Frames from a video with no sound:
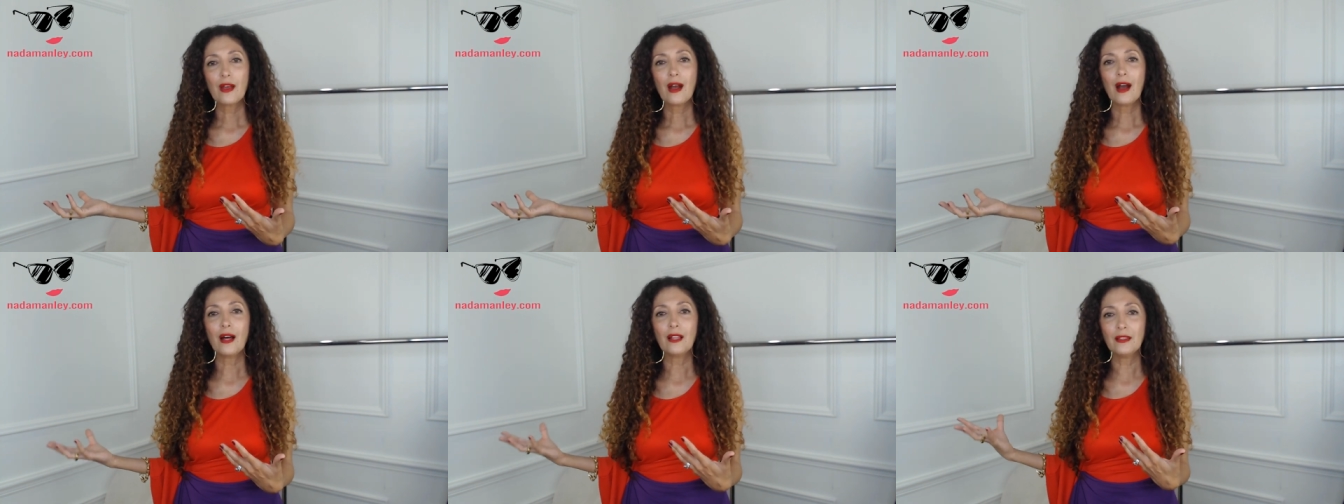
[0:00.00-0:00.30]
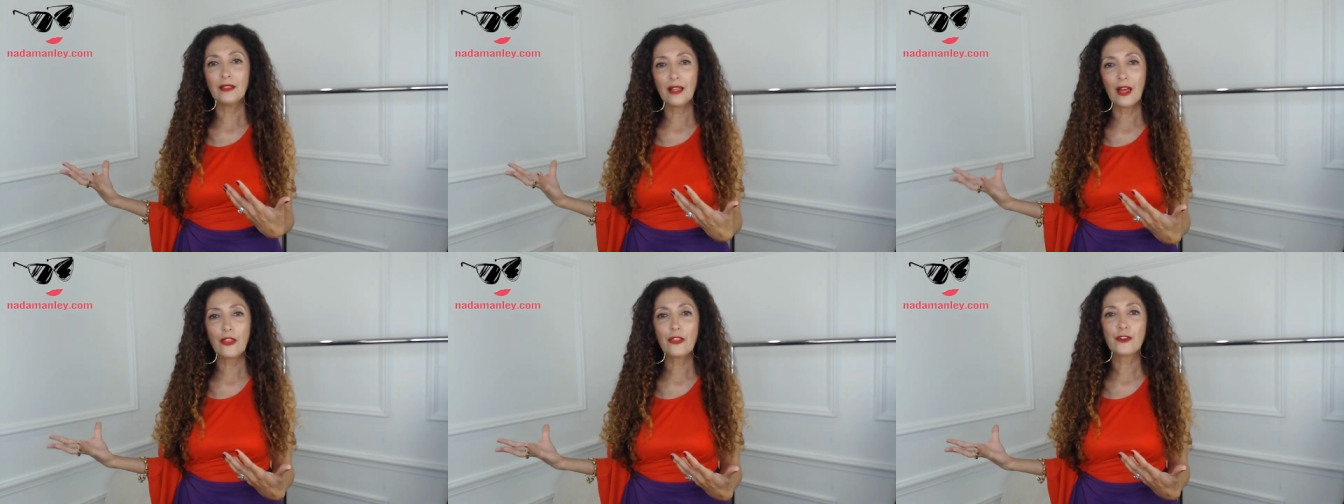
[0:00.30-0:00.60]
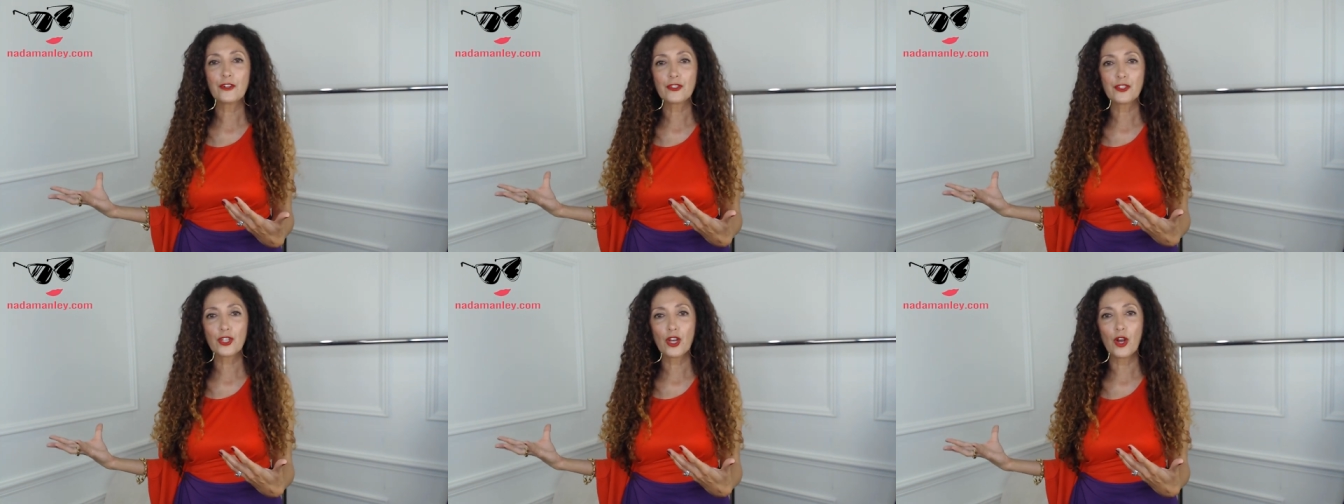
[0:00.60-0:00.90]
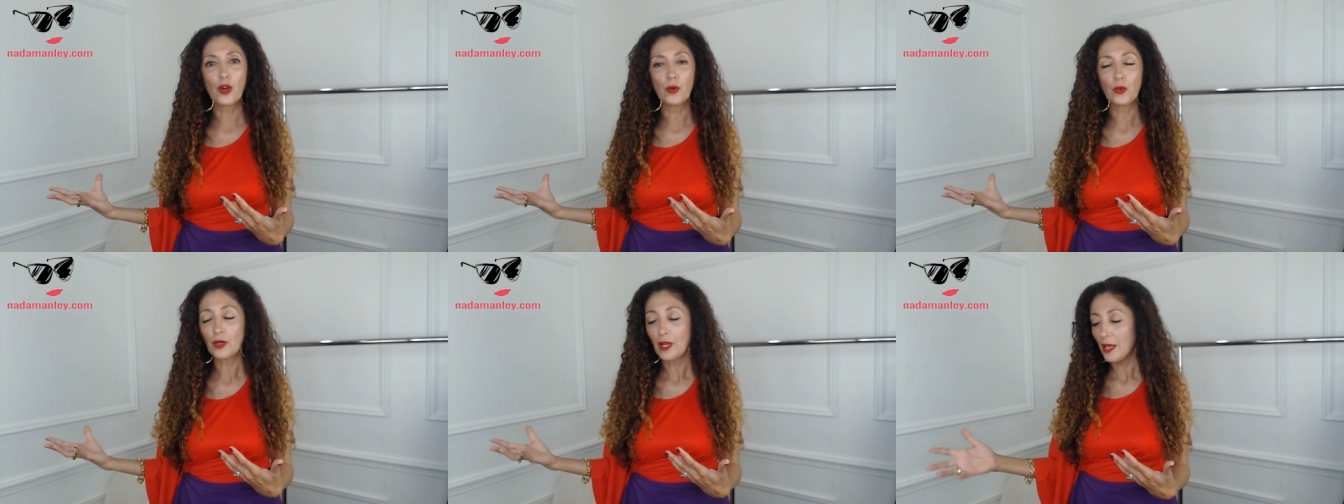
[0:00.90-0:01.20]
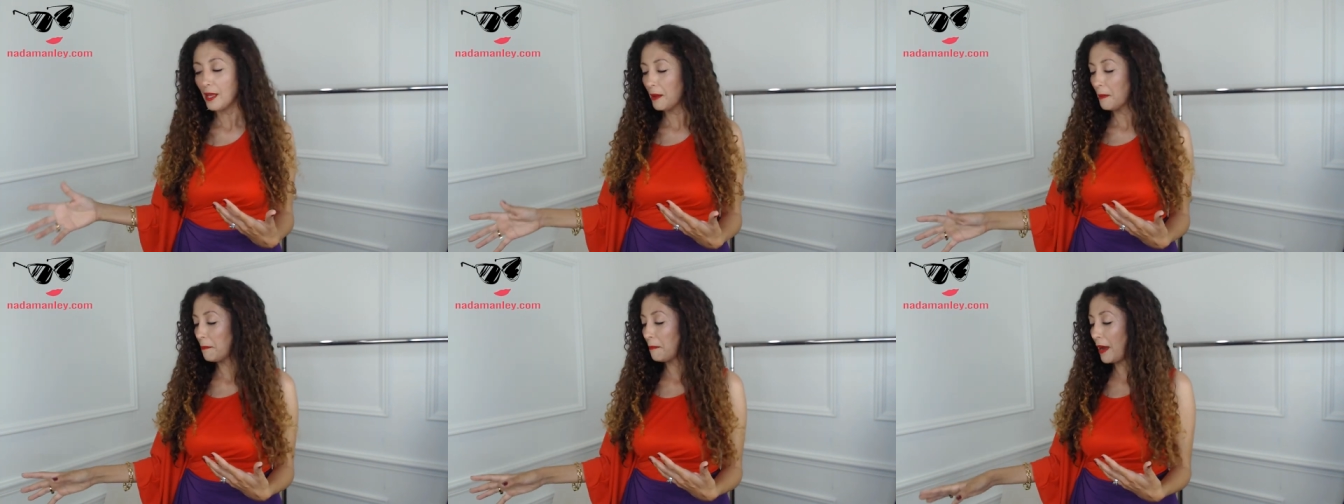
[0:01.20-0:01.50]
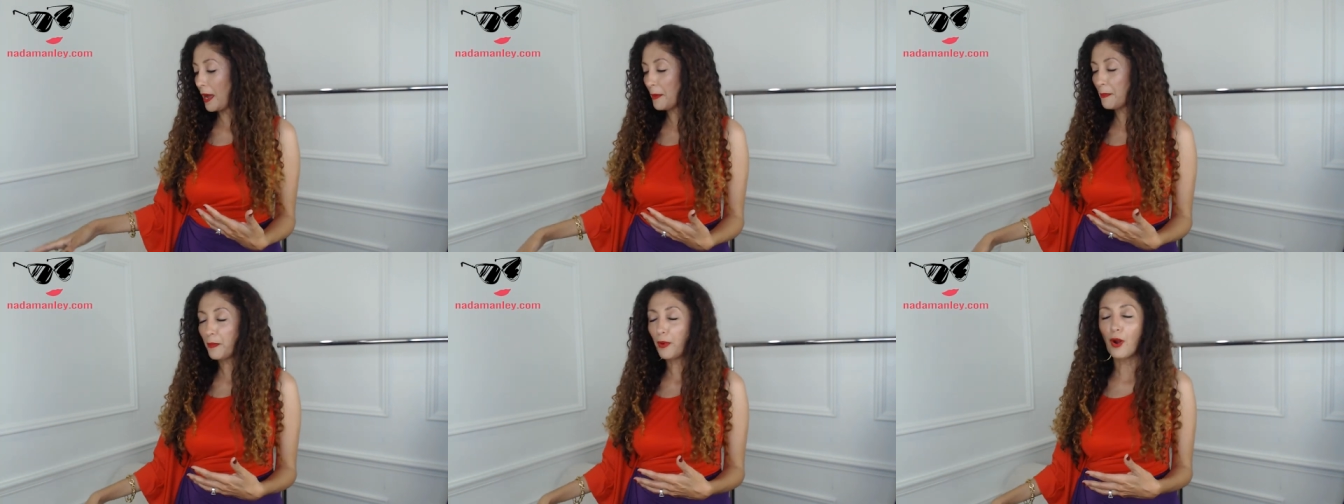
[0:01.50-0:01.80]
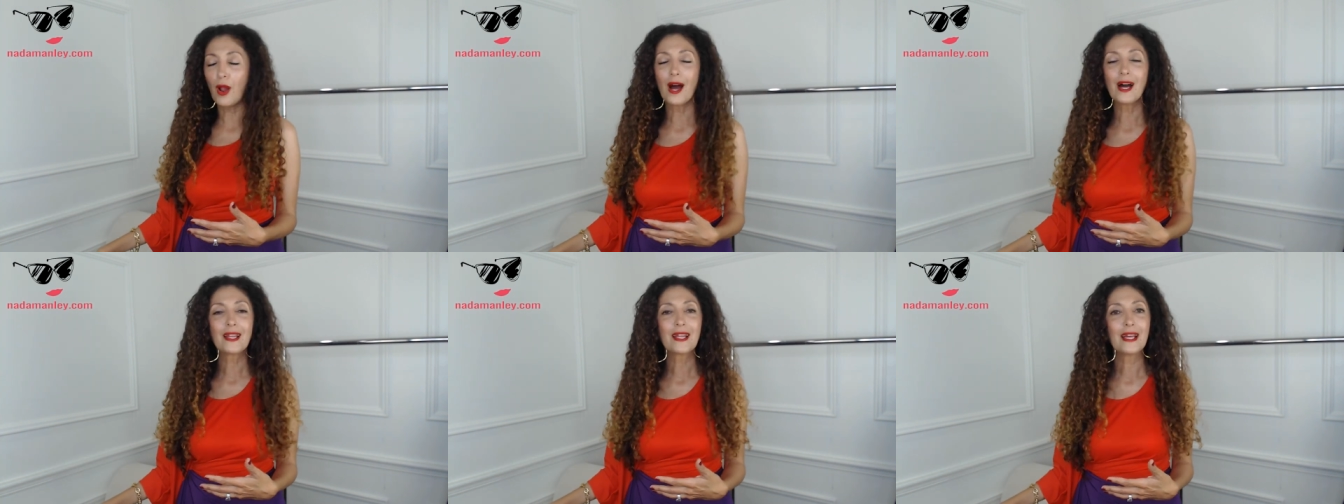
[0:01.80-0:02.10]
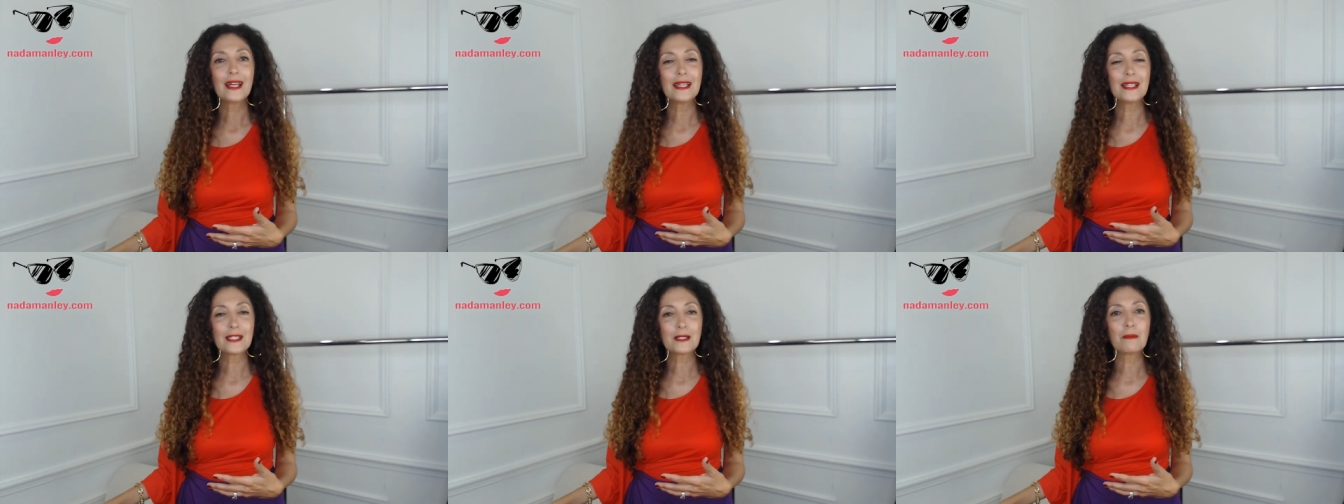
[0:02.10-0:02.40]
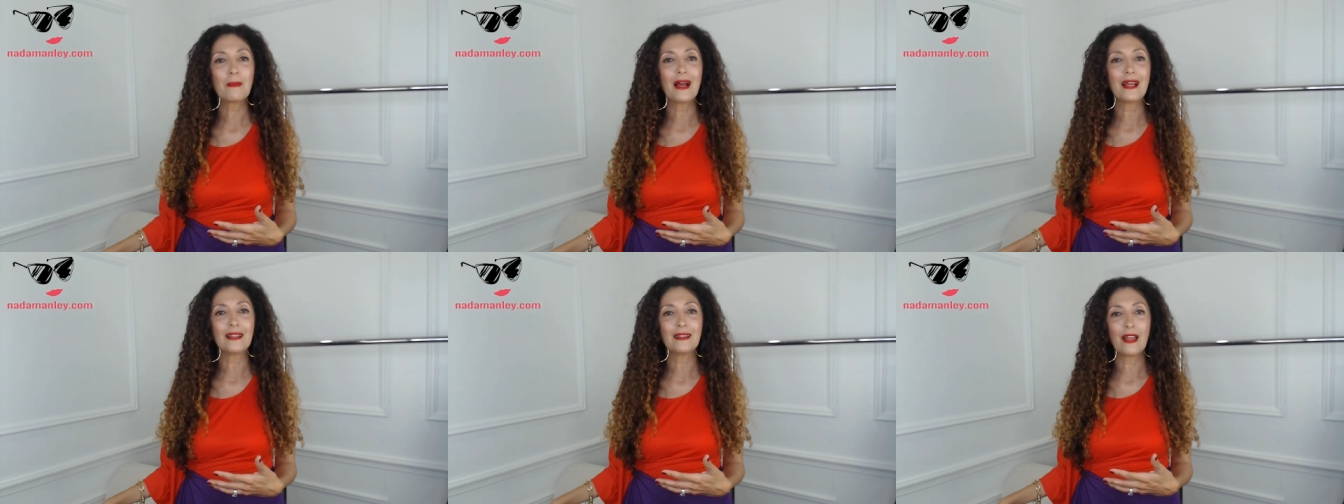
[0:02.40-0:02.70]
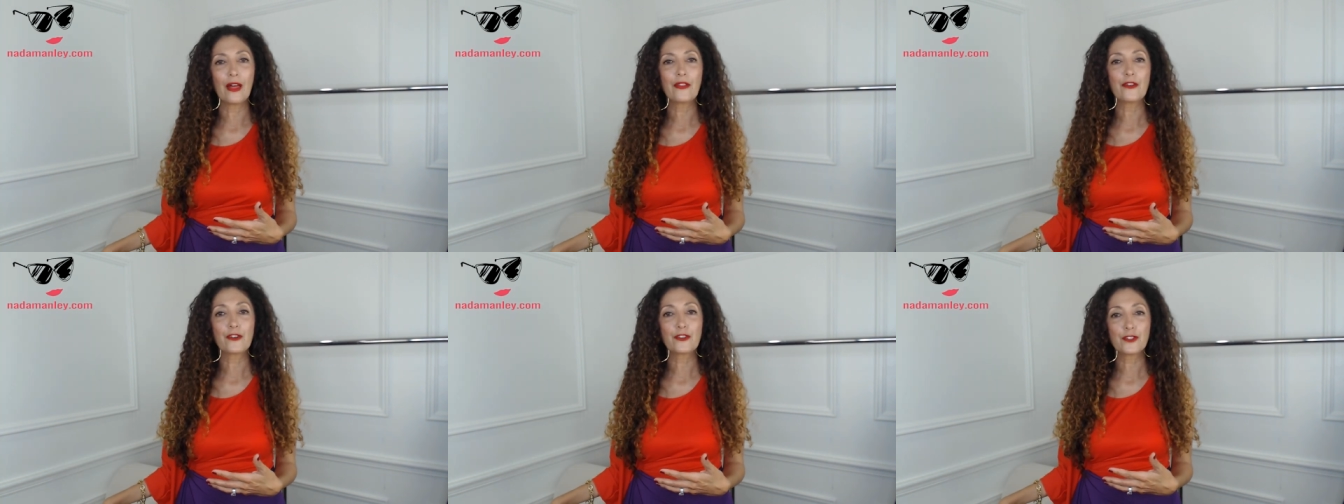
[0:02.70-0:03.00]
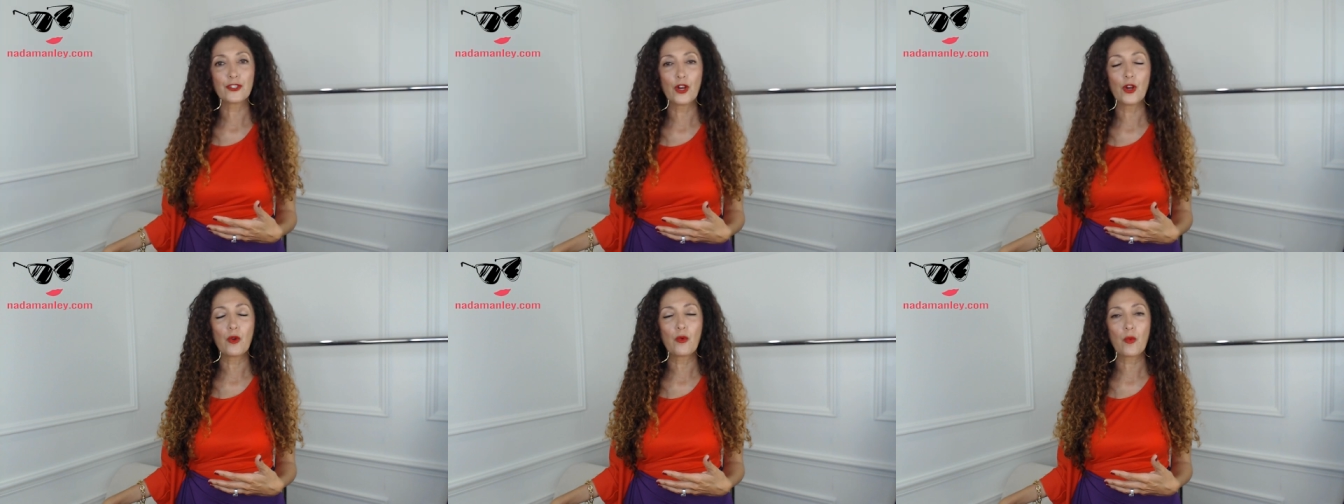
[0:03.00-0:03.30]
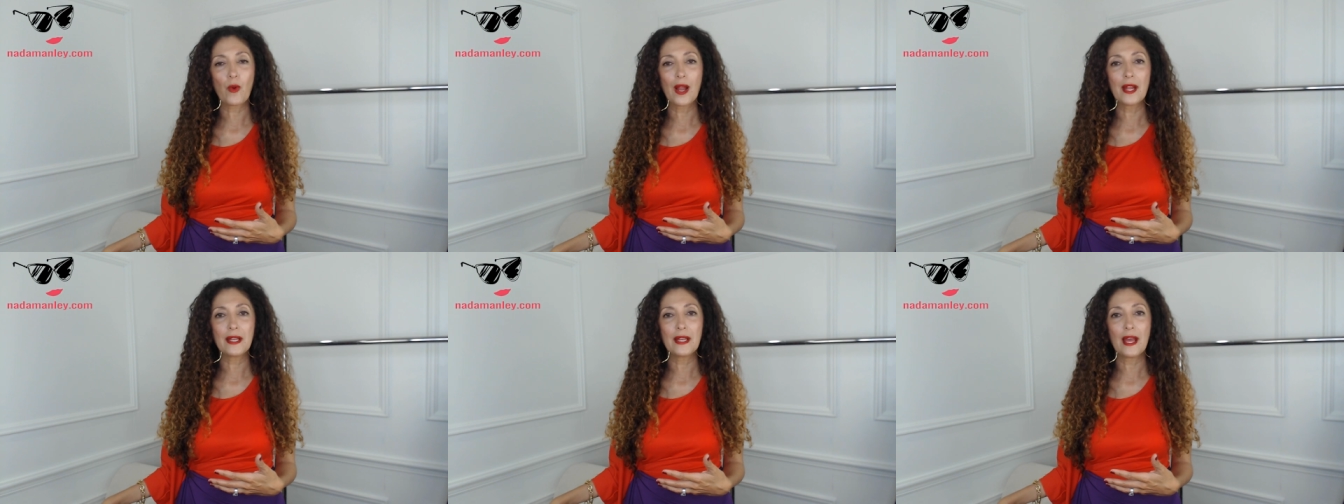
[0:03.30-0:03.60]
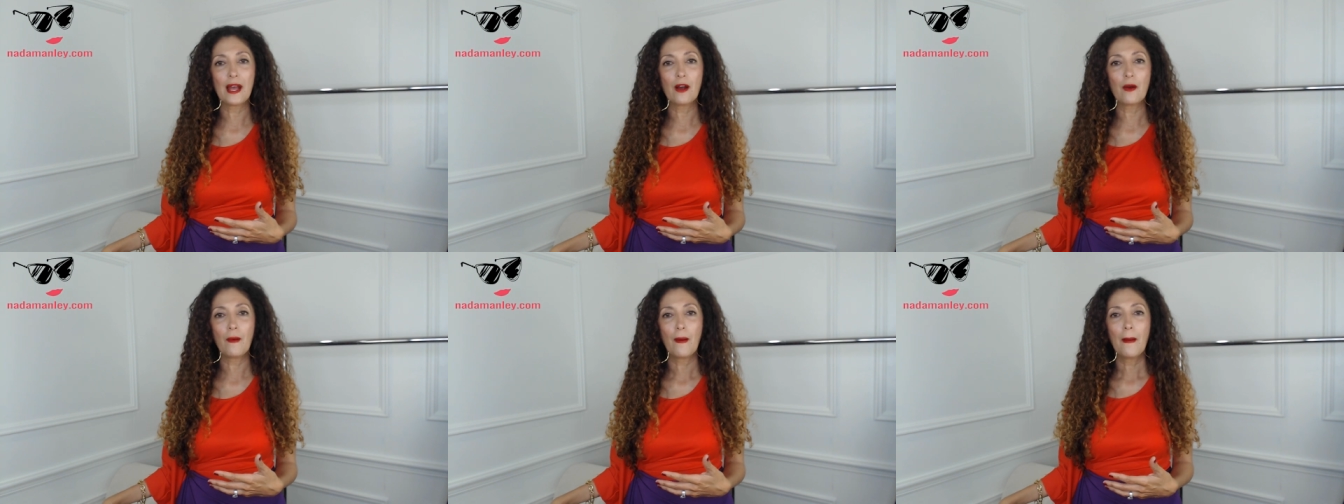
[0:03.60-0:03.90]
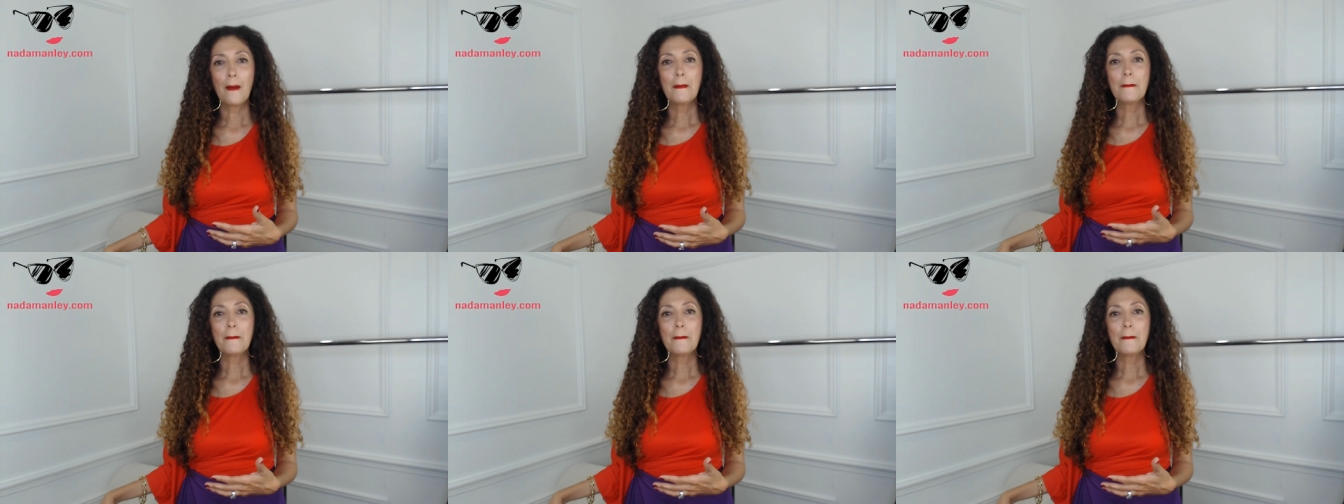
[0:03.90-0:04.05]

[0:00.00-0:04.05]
a leather tote my prada is my leather tote right now